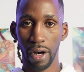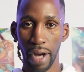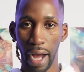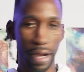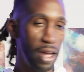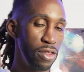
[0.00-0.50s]

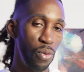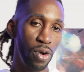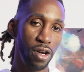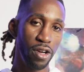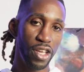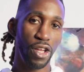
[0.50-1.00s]
Another one
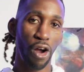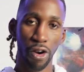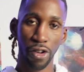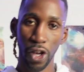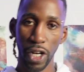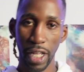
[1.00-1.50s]
of the
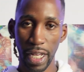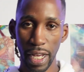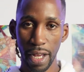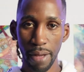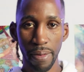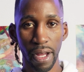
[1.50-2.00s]
starters on the
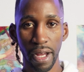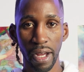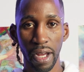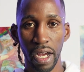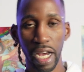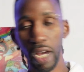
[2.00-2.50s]
team,
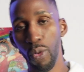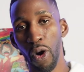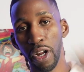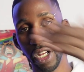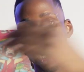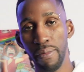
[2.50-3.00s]
he
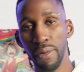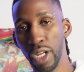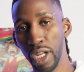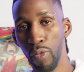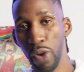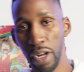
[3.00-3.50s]
won a
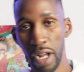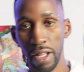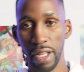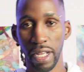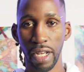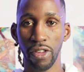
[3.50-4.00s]
championship with
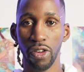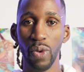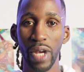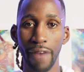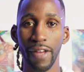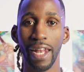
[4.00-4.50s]
another team. So we
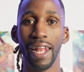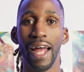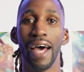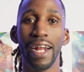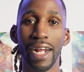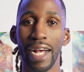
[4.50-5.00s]
have a
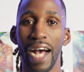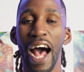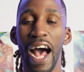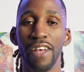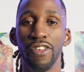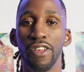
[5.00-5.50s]
lot of
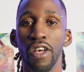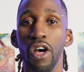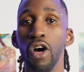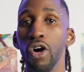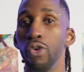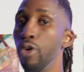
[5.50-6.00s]
guys
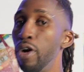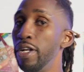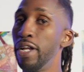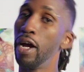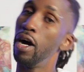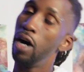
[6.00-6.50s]
who are in
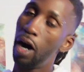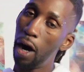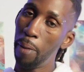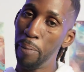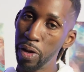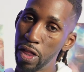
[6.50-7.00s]
their
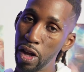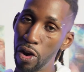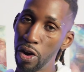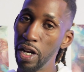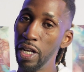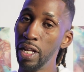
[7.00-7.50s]
upper
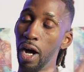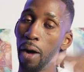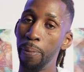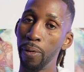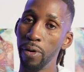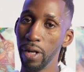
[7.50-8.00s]

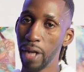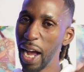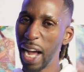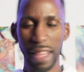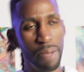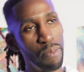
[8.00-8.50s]
30s,
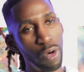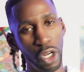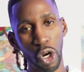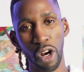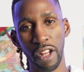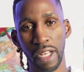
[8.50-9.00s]
I think
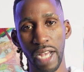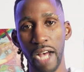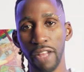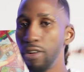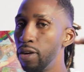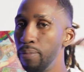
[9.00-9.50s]
majority of these
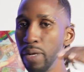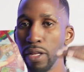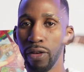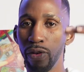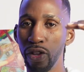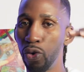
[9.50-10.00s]
guys are
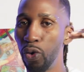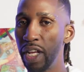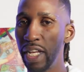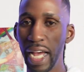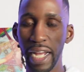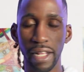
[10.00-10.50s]
between
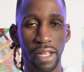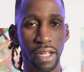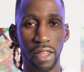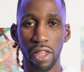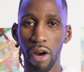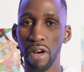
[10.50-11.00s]
28
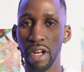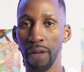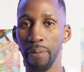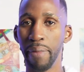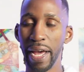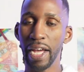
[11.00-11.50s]
to 30, the
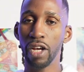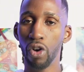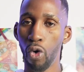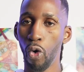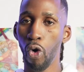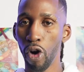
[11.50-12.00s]
main
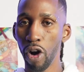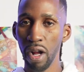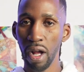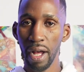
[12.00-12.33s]
core